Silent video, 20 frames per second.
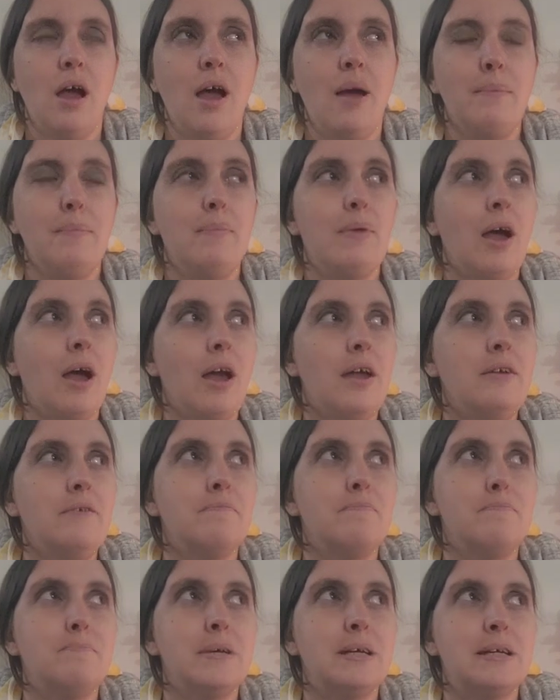I'm kind
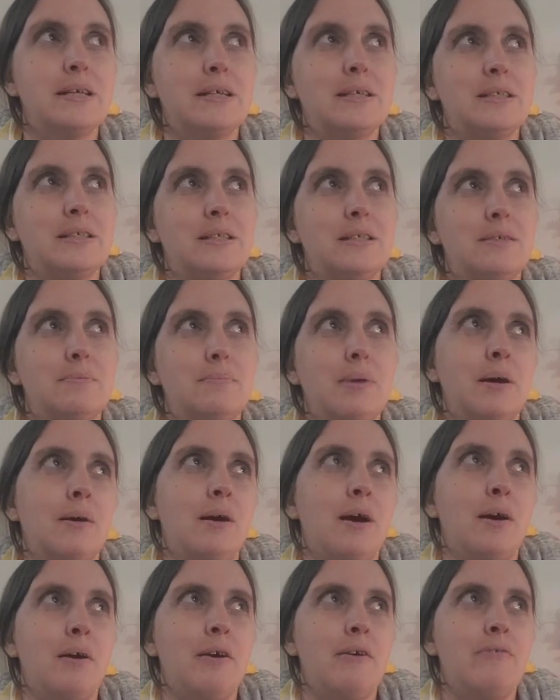of mixed
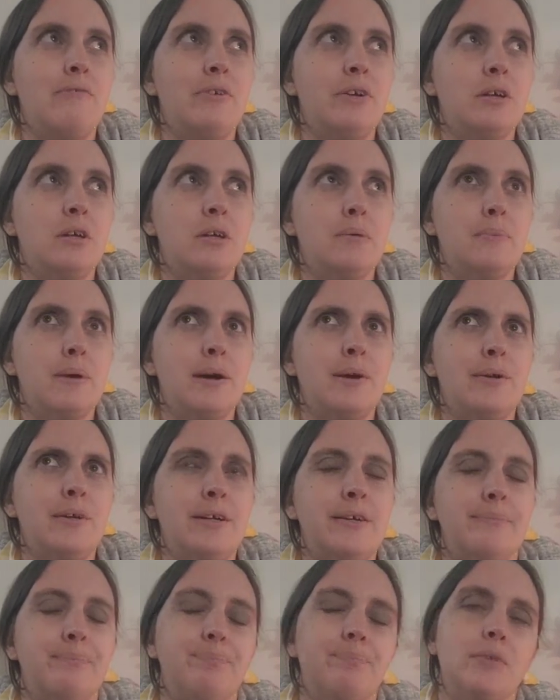about how I feel about
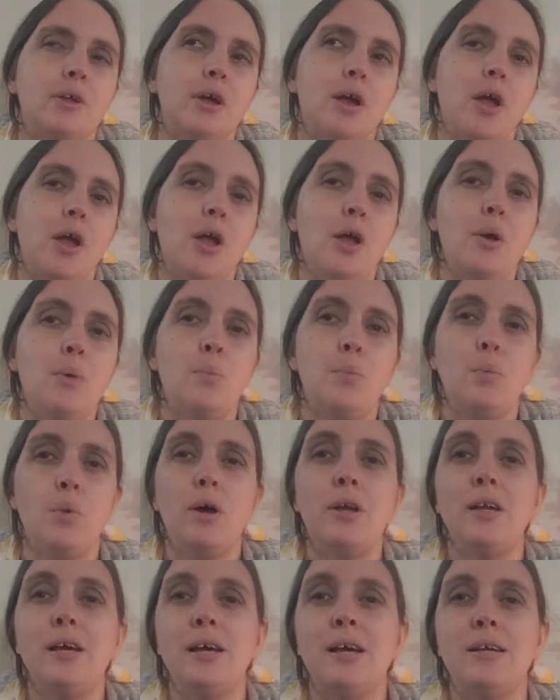it. On
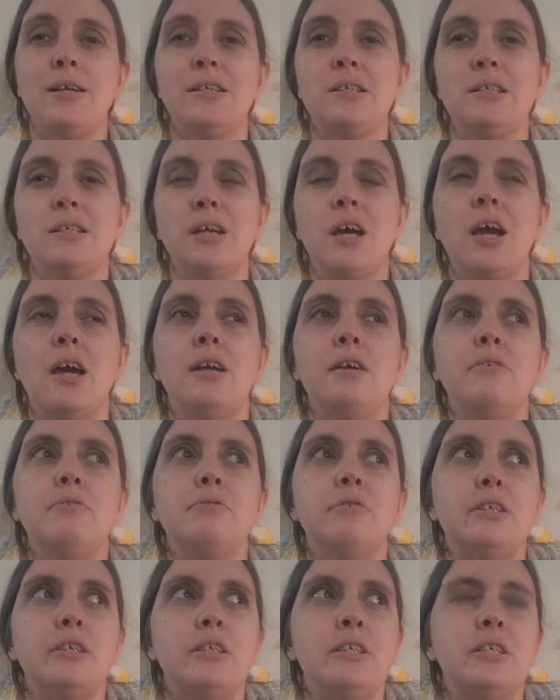one hand, it kind of
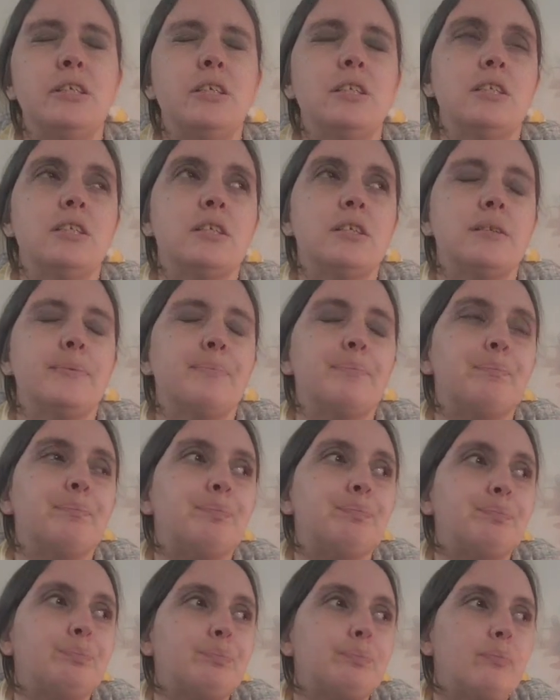reads
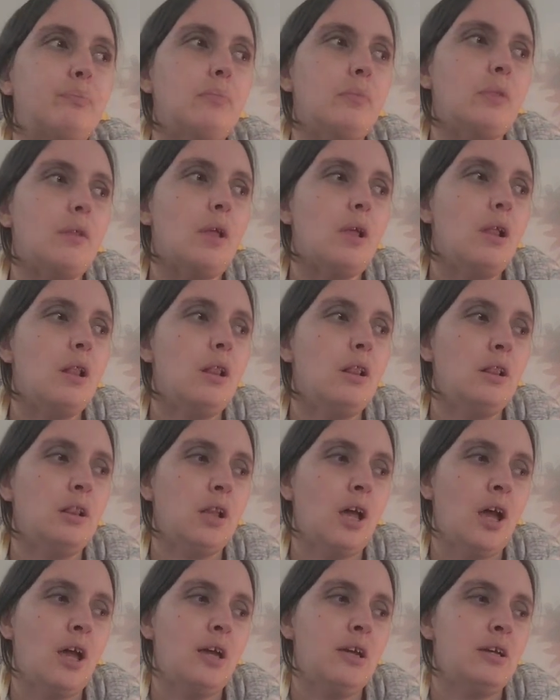
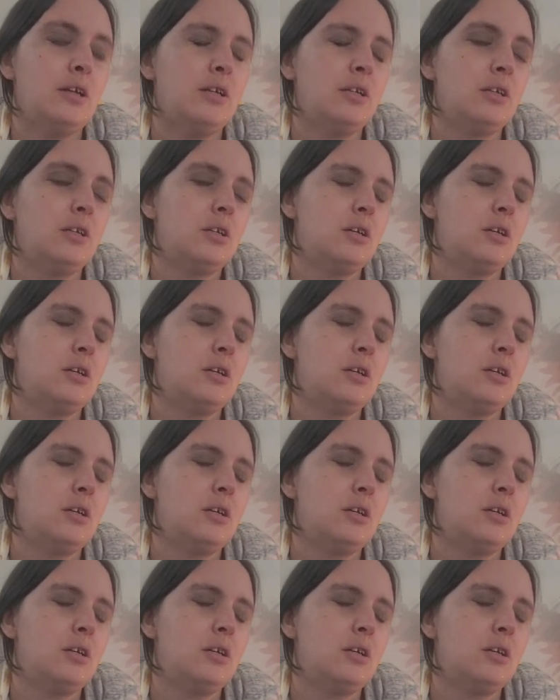like